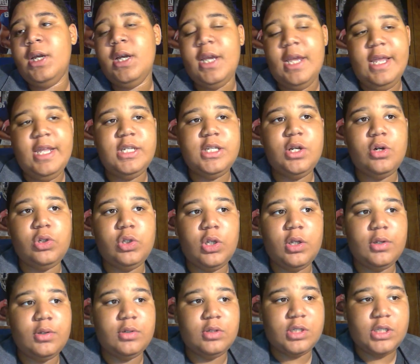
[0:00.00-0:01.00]
He's no
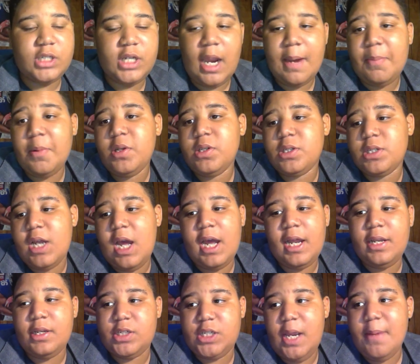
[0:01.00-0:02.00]
longer... Shepard
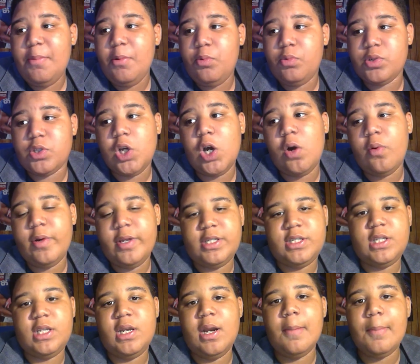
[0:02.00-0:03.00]
was always
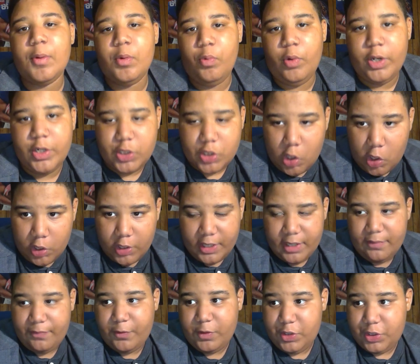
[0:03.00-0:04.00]
the number one
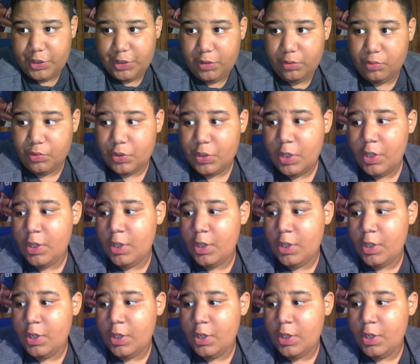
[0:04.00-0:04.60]
target for Jones.